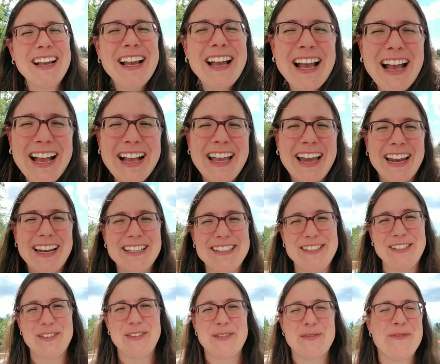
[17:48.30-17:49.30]
I gotta
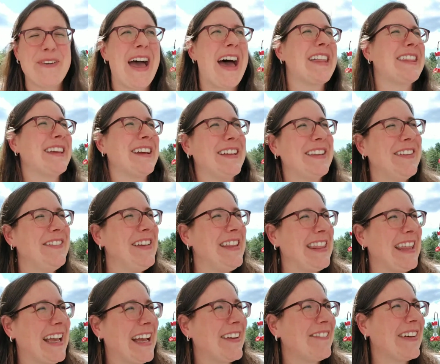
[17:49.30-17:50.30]
do the math here, let me
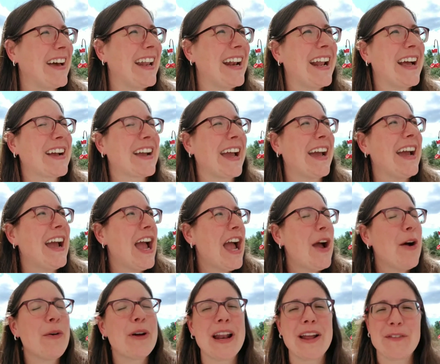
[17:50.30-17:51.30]
think about it. Okay,
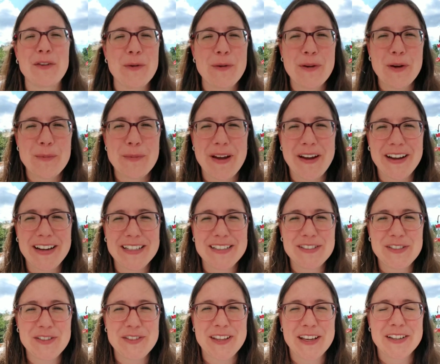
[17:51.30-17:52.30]
whatever. We were married in
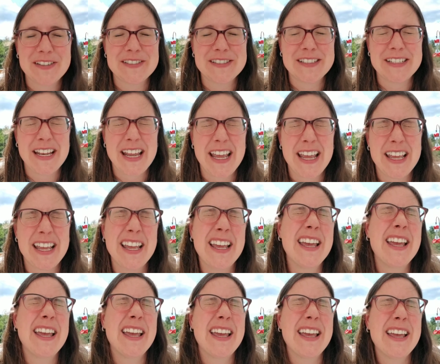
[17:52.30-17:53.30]

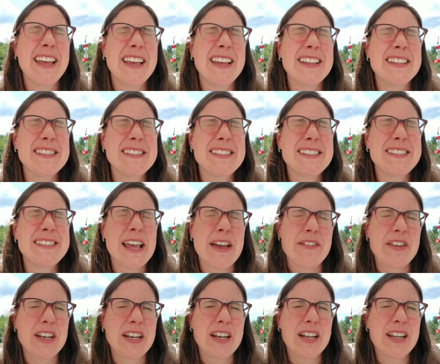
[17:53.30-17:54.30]

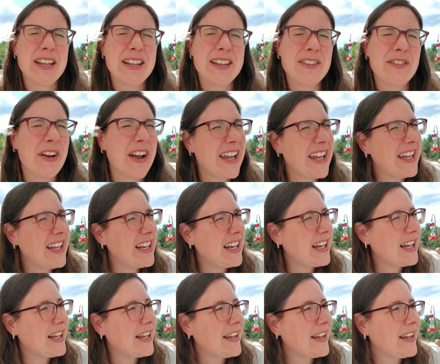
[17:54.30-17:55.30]
2007, right?
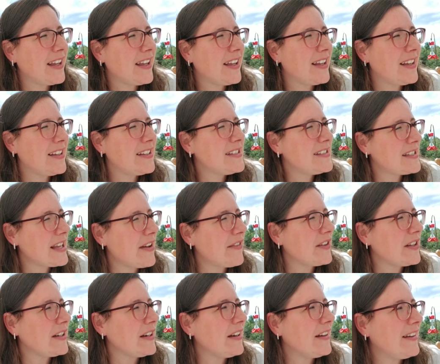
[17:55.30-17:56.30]

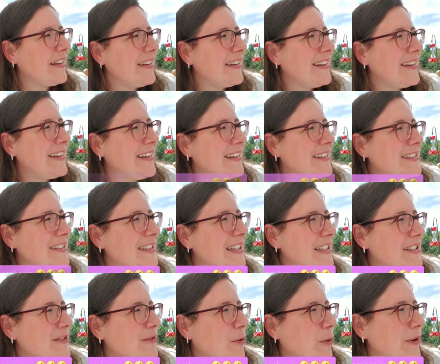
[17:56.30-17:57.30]
7. So
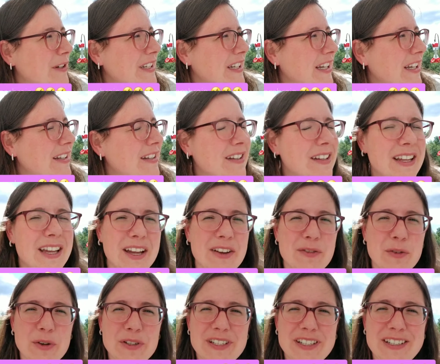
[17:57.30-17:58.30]
that's 14. Yeah,
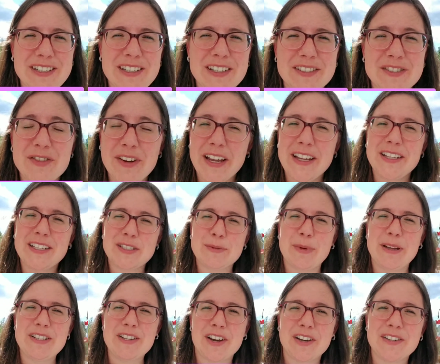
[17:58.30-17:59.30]
14 years. Right, because
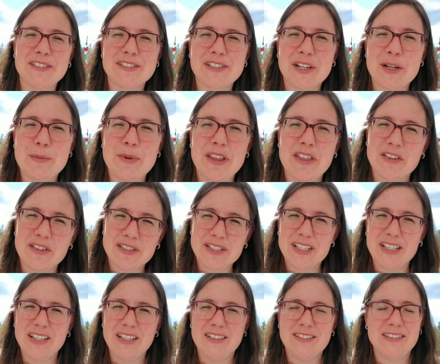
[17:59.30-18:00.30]
my daughter's gonna be
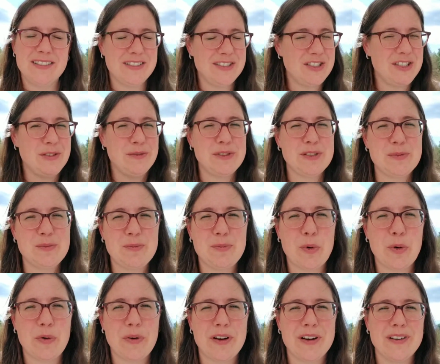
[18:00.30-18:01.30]
13. She was
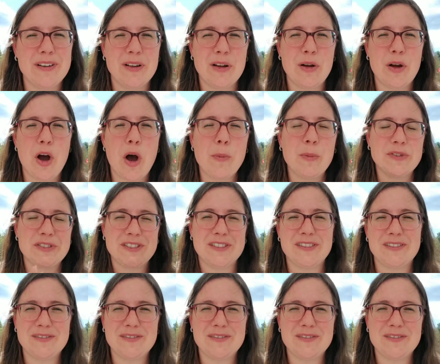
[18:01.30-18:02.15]
born almost